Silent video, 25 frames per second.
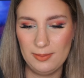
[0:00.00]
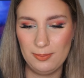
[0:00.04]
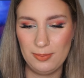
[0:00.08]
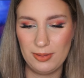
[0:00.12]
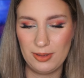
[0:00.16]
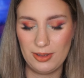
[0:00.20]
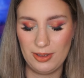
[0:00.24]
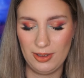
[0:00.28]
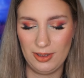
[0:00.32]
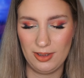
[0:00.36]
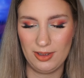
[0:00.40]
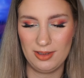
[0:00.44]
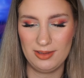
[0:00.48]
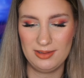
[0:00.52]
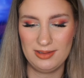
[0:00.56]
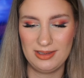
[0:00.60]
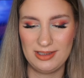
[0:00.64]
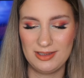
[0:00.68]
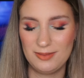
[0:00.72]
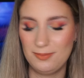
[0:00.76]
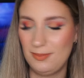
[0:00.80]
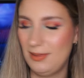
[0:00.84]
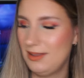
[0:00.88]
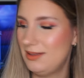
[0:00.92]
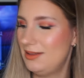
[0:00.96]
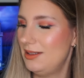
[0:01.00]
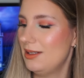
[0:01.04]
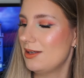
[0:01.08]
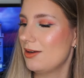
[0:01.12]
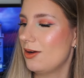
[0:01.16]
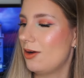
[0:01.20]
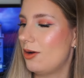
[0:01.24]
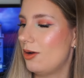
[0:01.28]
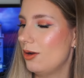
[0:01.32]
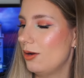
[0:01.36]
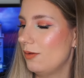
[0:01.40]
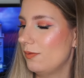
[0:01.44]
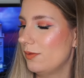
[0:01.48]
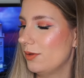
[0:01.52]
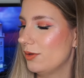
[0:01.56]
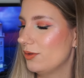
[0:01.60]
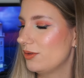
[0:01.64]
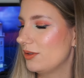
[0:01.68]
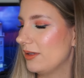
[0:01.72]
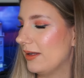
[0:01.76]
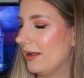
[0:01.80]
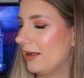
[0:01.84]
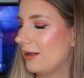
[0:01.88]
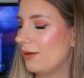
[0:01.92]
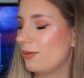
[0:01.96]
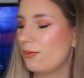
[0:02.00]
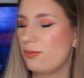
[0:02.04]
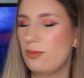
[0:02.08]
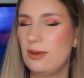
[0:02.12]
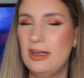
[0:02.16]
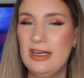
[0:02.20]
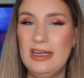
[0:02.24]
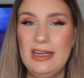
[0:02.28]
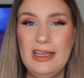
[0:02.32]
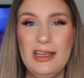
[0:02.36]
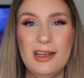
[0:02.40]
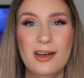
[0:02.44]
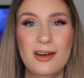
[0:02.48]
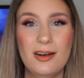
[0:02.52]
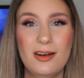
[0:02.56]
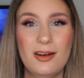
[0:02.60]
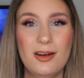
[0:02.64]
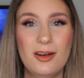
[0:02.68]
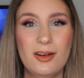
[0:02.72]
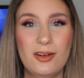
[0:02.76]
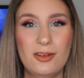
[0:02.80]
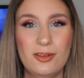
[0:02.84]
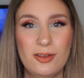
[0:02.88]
because it's missing all of those like greenier